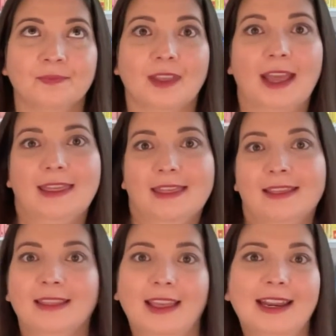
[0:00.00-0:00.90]

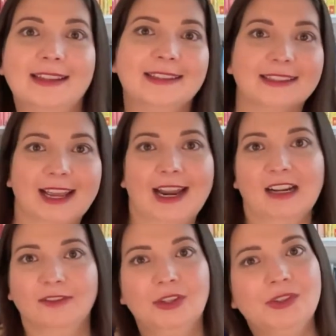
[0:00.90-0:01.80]
And then it's just kind of
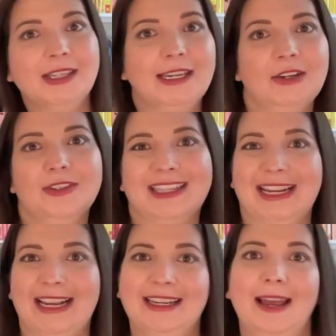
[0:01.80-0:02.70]
loosey-goosey
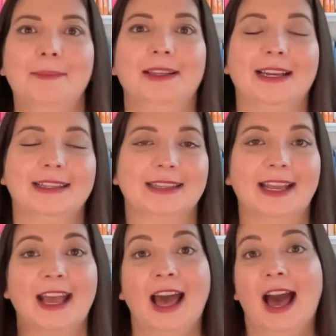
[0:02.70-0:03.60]
and nebulous. Like,
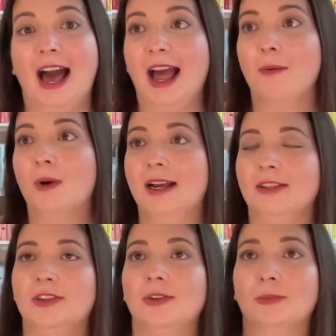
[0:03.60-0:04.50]
I want
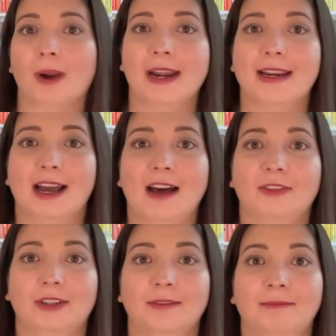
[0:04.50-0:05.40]
to write a
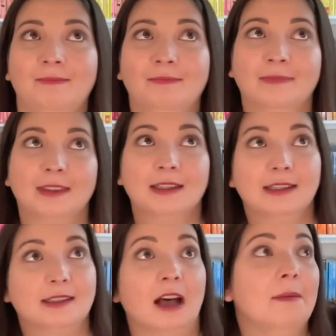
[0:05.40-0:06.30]
novel
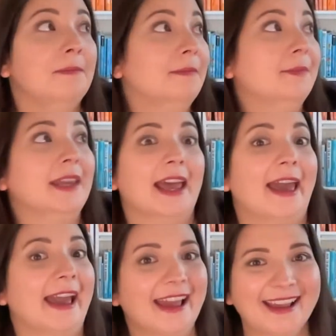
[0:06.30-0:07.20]

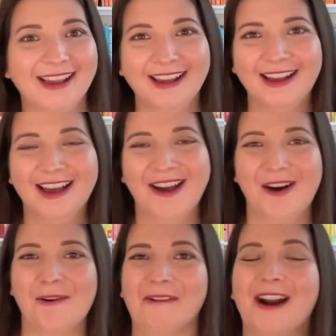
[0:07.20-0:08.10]
someday,
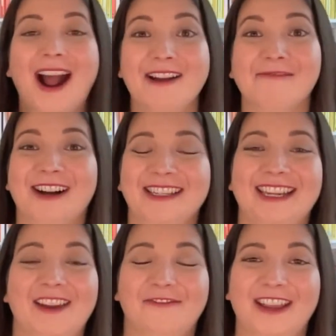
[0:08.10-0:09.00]
or I want to
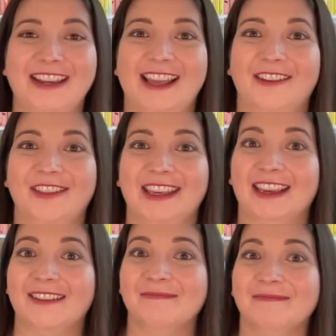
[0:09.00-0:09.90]
get fit and healthy